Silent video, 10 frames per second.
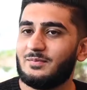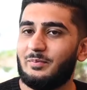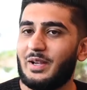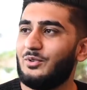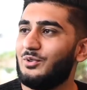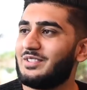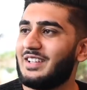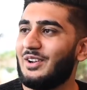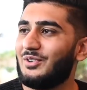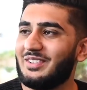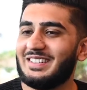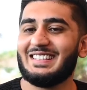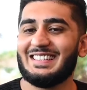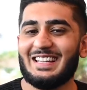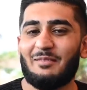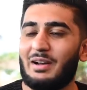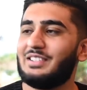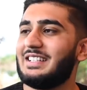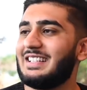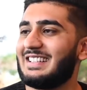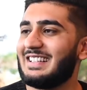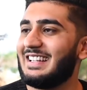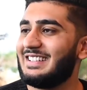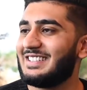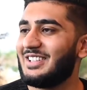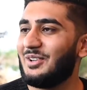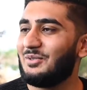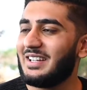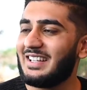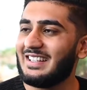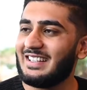Beirut Syon magic, and it just started working.